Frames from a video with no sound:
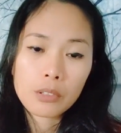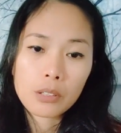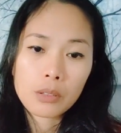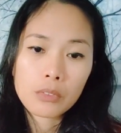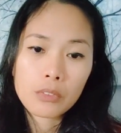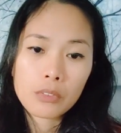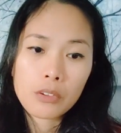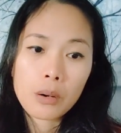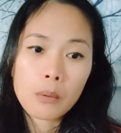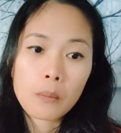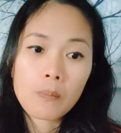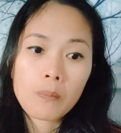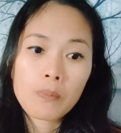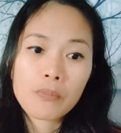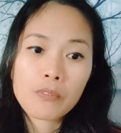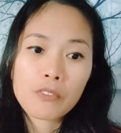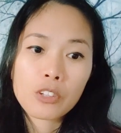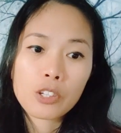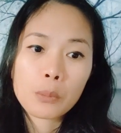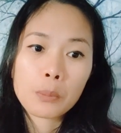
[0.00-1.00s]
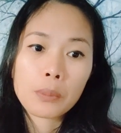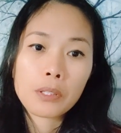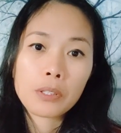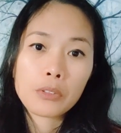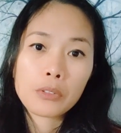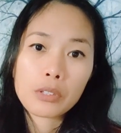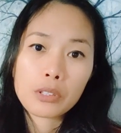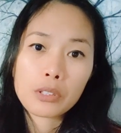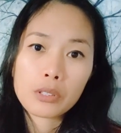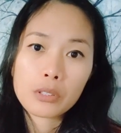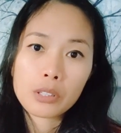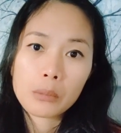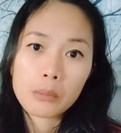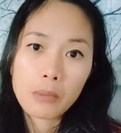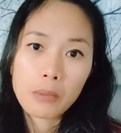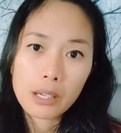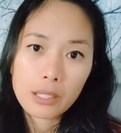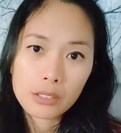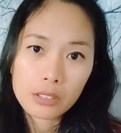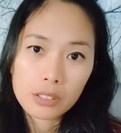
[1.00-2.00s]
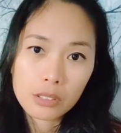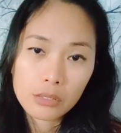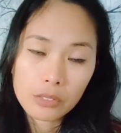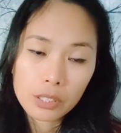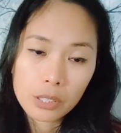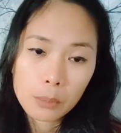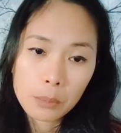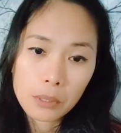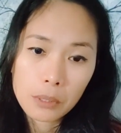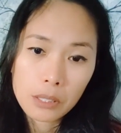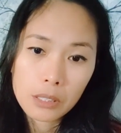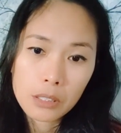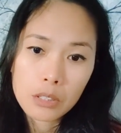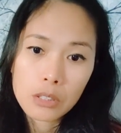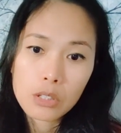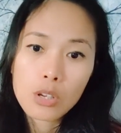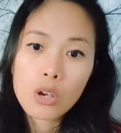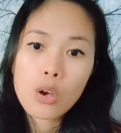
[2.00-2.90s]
from Filipino returning back to the Philippines,